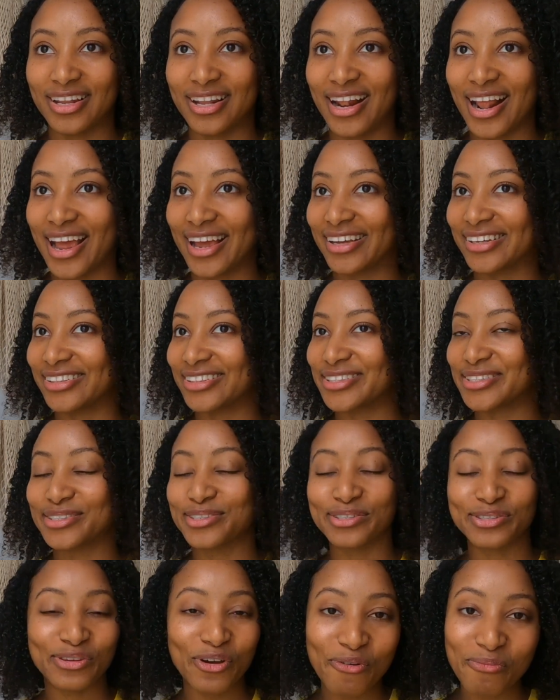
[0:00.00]
Like
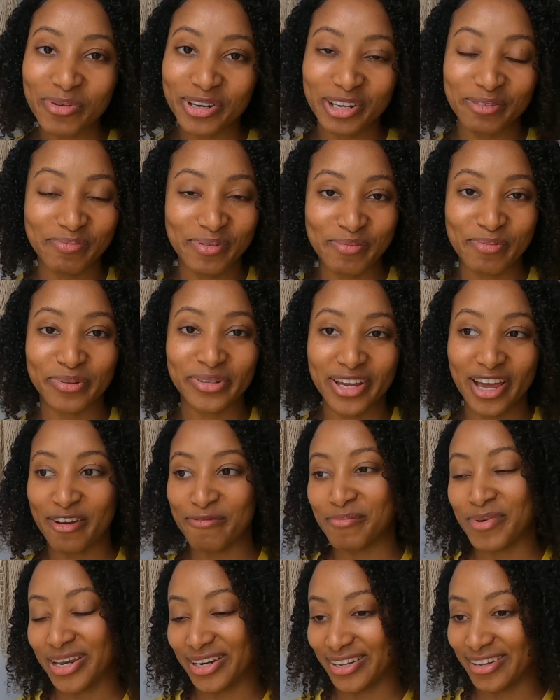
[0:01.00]
so many people that
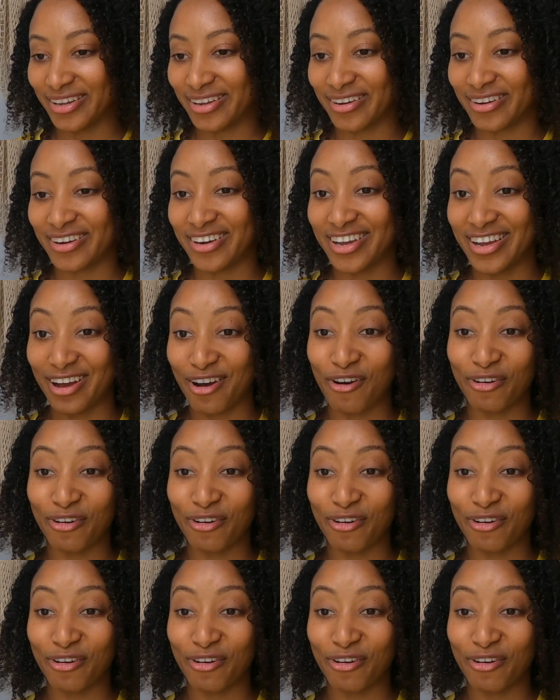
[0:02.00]
I've met here.